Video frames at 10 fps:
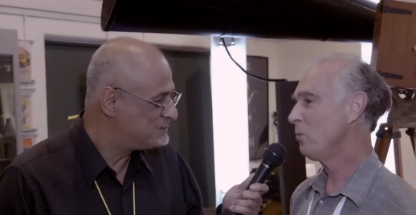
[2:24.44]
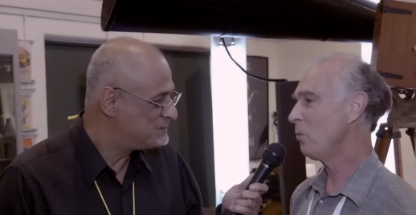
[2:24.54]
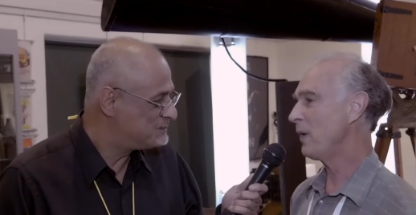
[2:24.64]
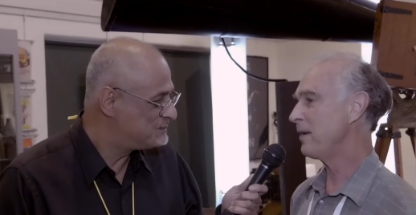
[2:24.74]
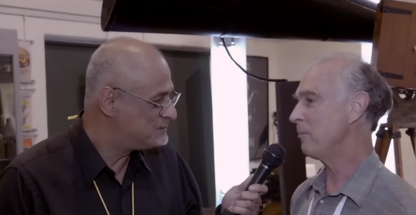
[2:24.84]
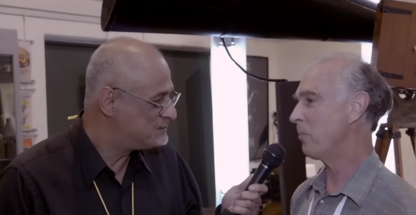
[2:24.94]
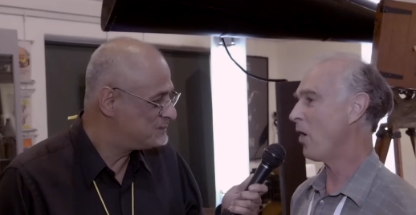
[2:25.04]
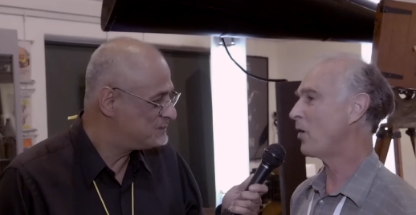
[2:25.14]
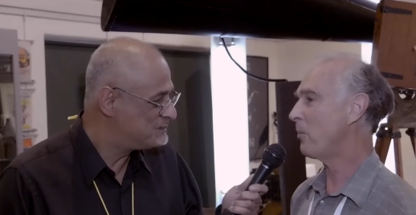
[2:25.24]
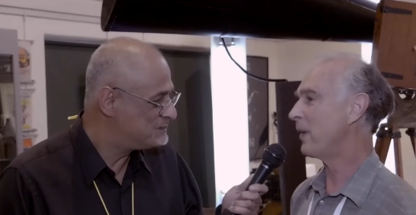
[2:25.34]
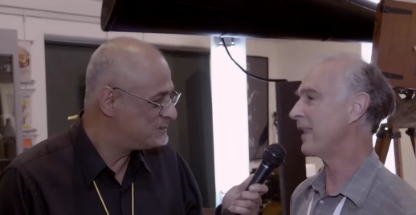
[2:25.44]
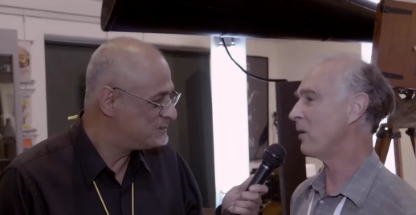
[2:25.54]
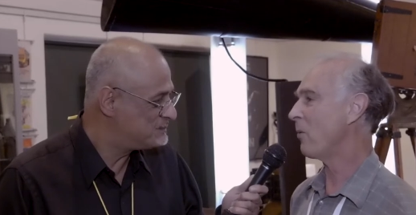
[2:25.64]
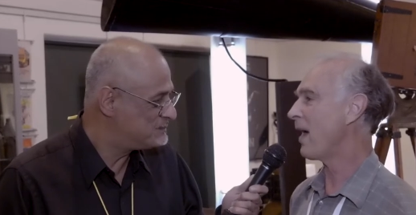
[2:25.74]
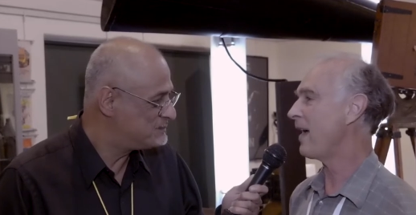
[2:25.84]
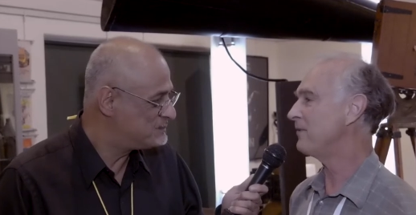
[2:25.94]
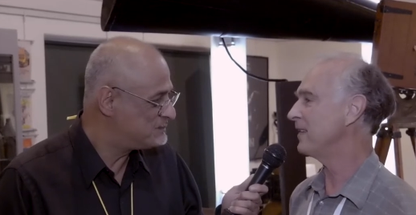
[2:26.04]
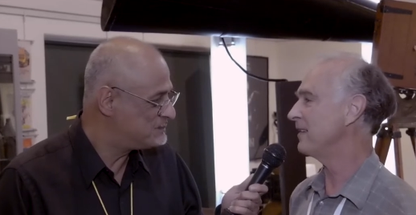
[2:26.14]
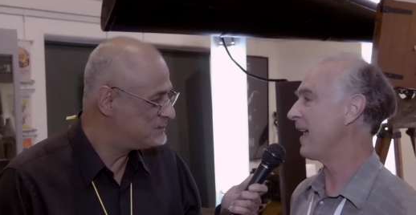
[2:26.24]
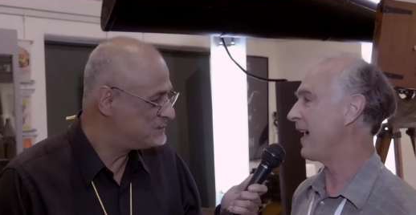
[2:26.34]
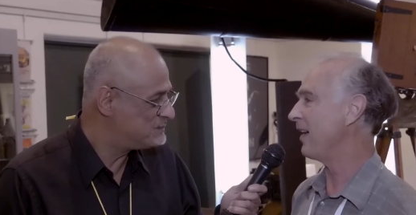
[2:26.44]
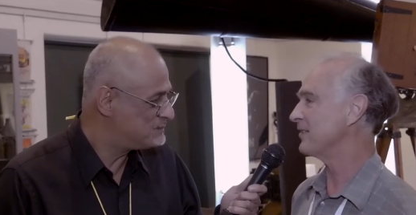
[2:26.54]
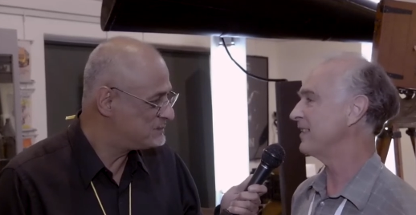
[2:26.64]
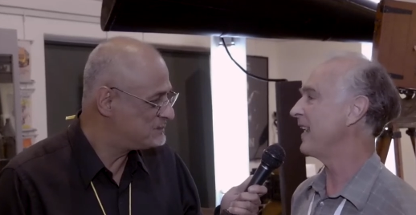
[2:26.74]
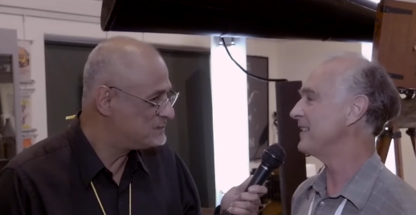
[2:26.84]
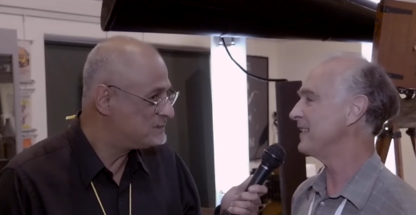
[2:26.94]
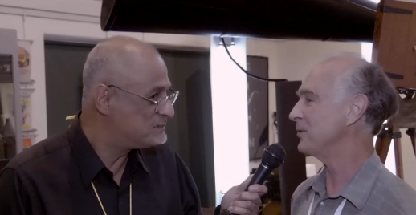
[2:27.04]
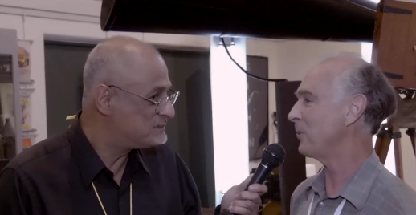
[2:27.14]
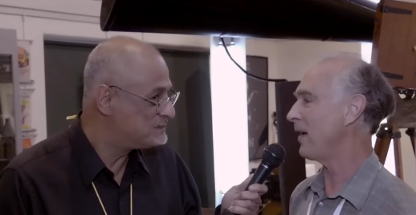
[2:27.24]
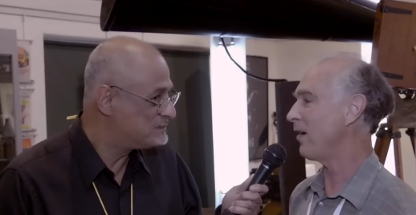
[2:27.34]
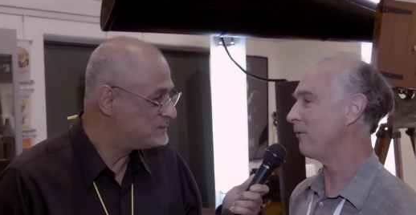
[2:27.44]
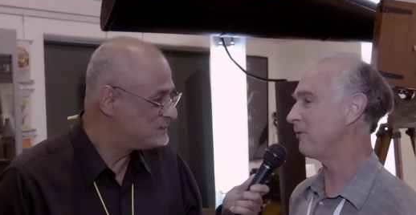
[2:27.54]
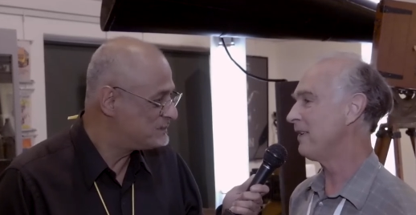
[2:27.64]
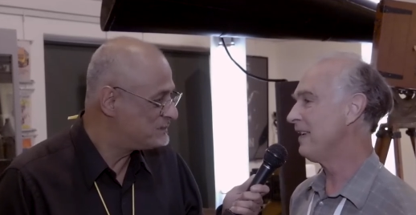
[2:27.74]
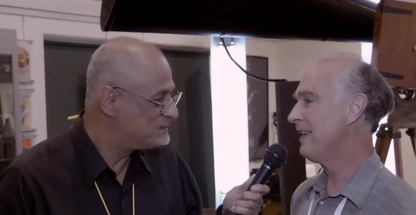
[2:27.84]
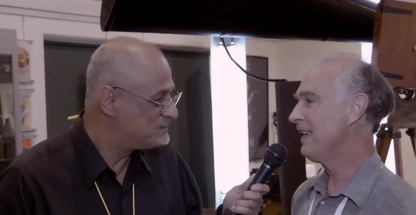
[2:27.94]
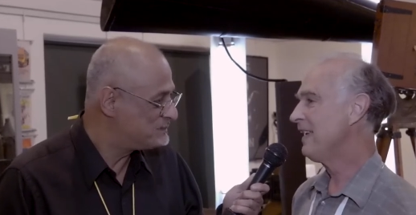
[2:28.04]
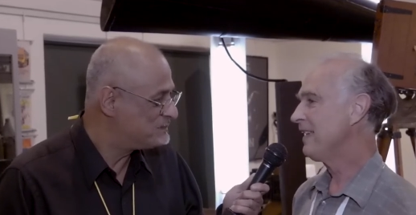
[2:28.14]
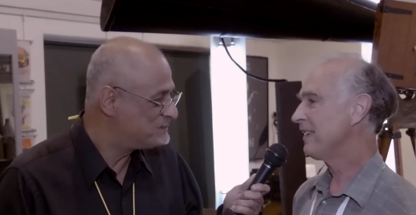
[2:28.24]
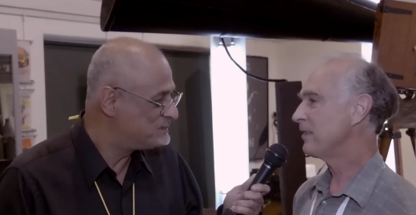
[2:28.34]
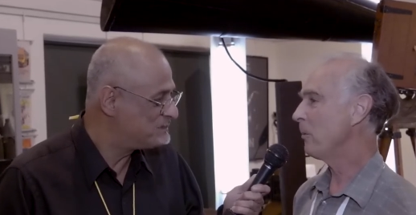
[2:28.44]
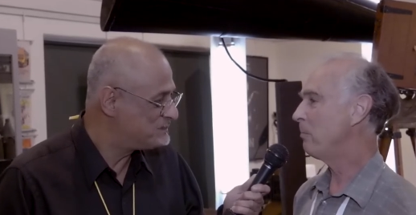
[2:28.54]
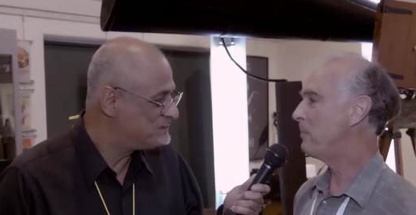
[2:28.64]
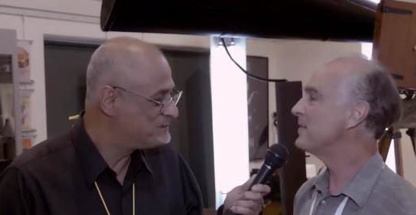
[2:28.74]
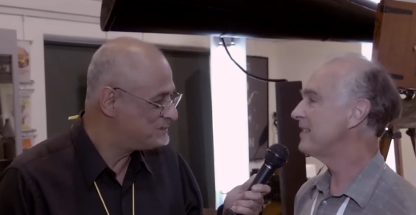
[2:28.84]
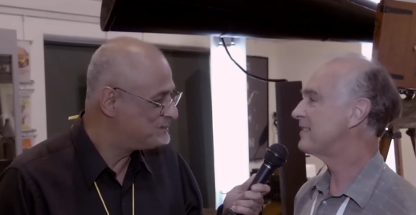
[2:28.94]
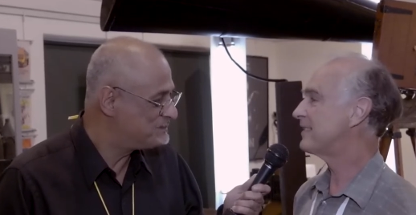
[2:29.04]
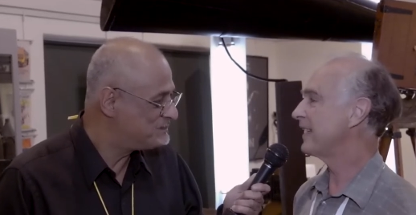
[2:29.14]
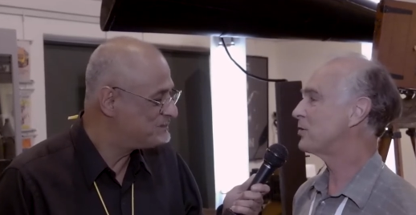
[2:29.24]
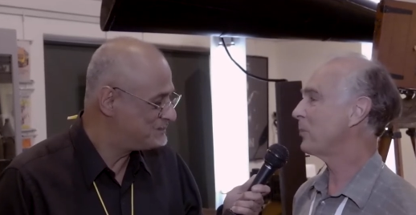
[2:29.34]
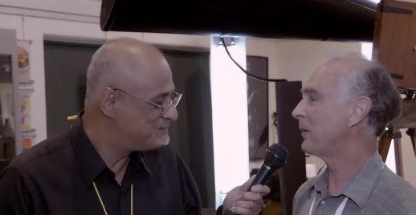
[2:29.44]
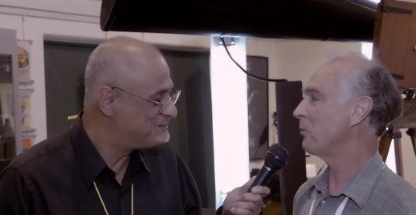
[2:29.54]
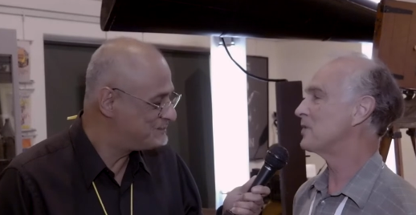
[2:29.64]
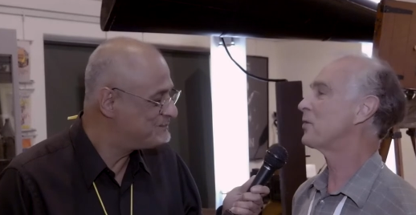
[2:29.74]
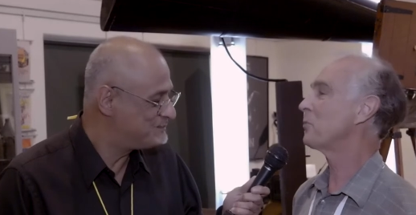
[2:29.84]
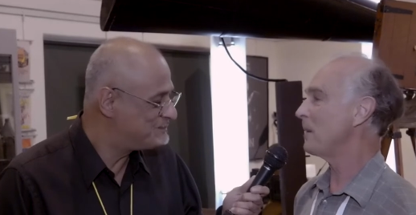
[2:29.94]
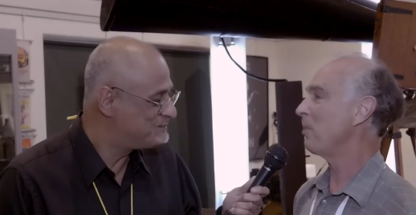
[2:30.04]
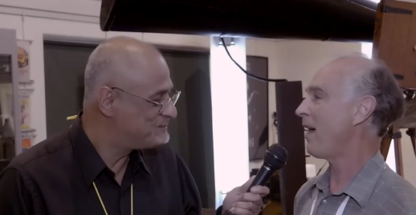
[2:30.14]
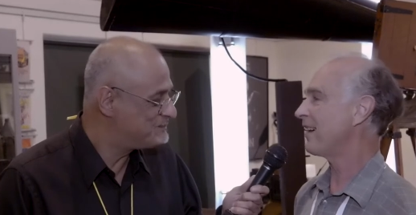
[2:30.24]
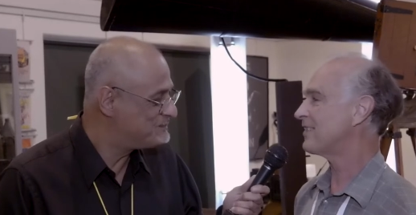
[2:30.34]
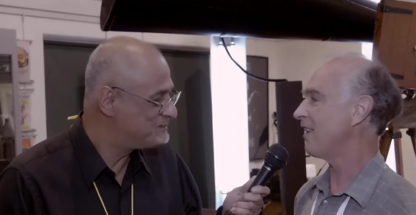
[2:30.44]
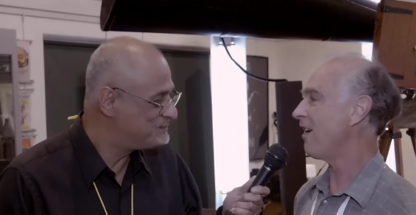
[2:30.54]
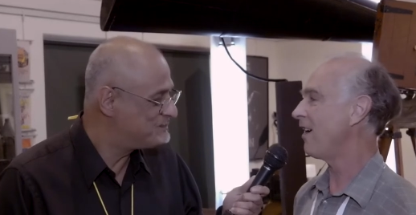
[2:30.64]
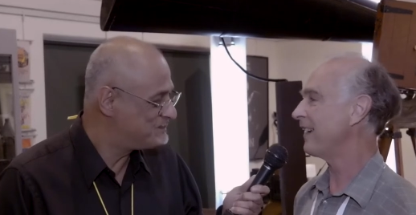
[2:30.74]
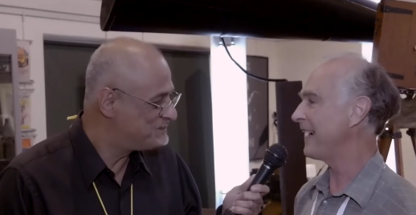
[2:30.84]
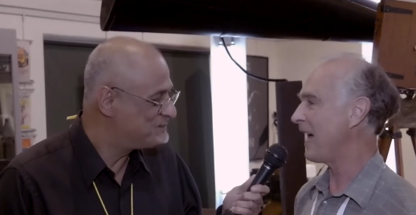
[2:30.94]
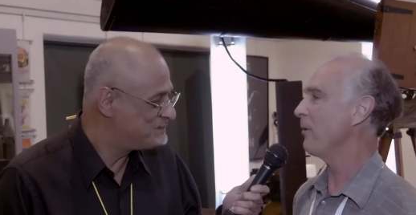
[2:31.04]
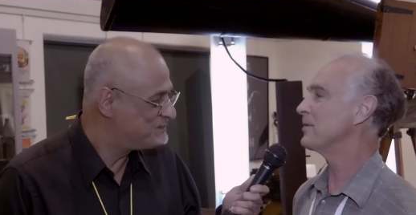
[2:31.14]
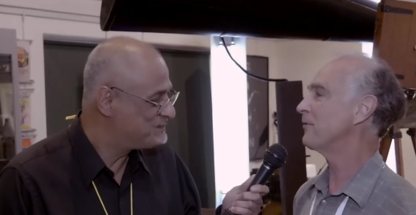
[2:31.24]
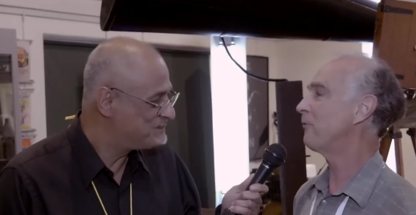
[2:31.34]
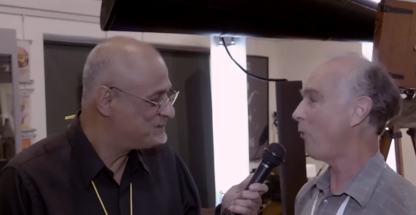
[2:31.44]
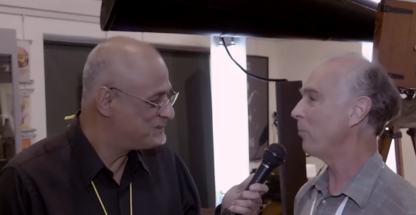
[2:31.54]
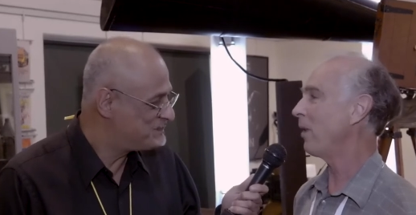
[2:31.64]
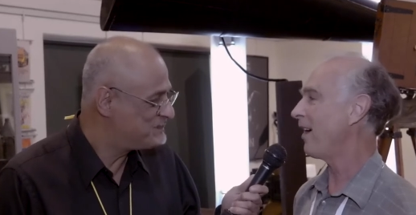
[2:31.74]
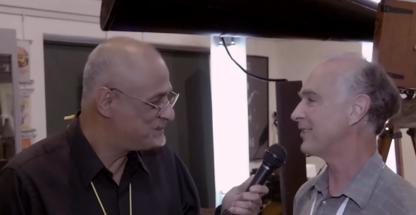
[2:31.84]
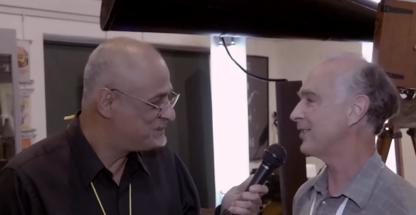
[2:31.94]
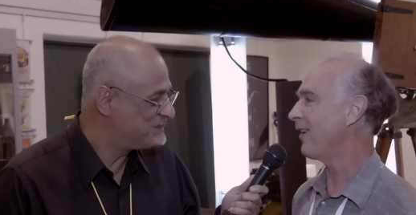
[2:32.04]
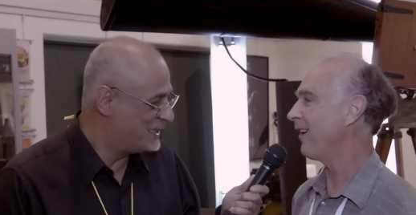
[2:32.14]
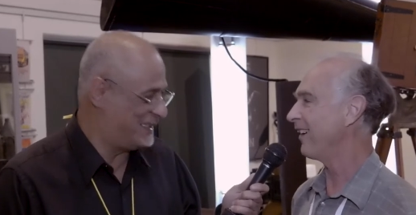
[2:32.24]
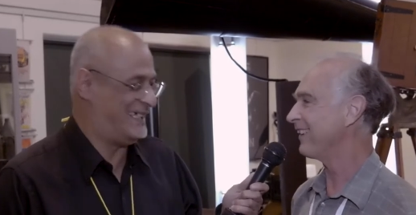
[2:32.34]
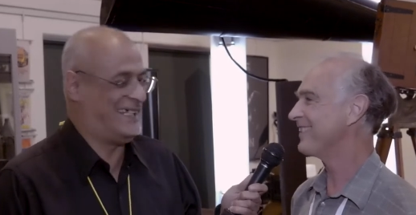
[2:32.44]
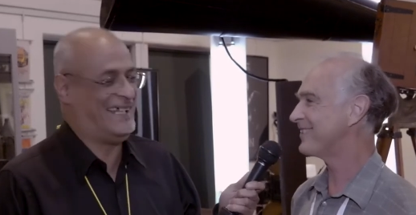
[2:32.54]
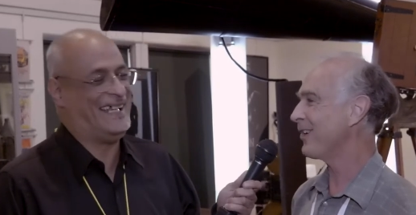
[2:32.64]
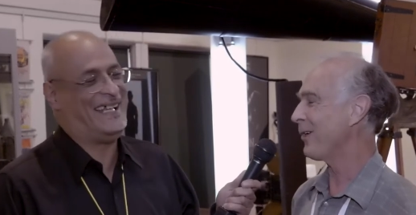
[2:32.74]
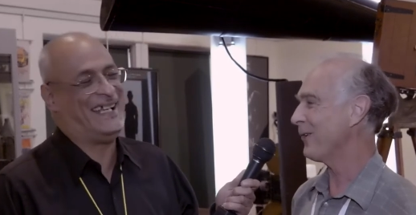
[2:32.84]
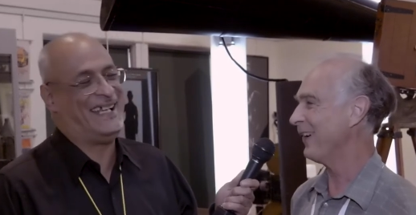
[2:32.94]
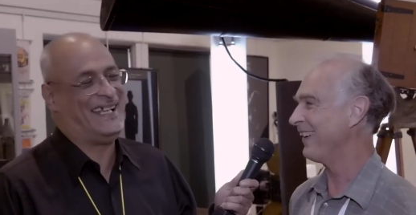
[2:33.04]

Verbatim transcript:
Speaker 1: When Bronco Billy arrived in Niles in 1912, the business district was three blocks long, and now it's four blocks long. So.